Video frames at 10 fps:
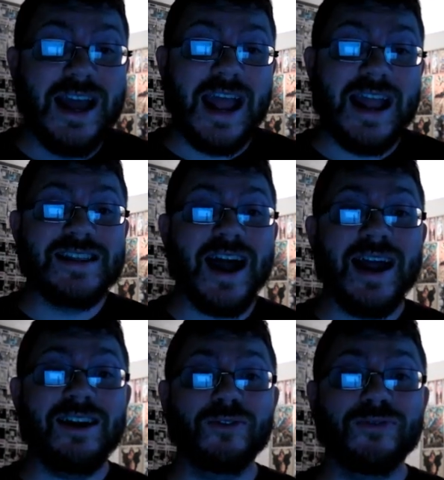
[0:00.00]
And
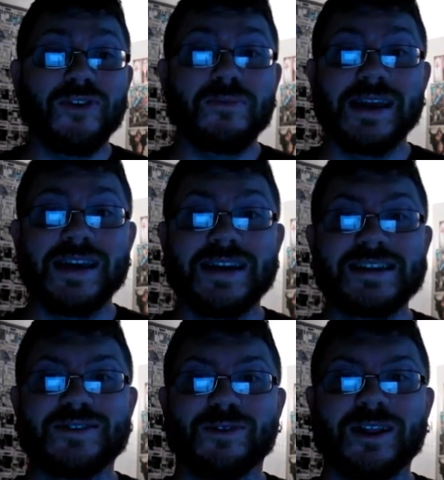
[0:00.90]
Nile for me
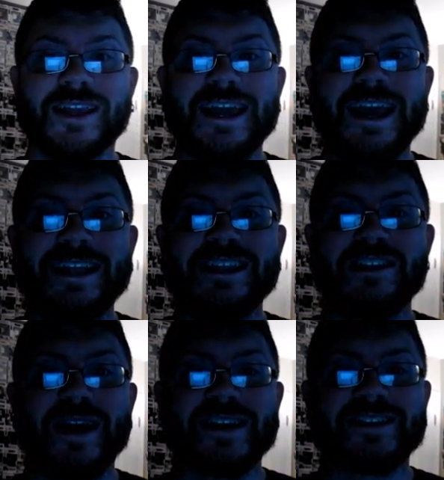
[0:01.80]
is really hit
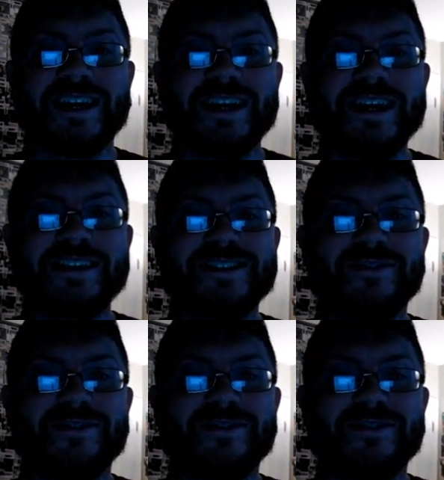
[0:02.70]
and miss. Like he is a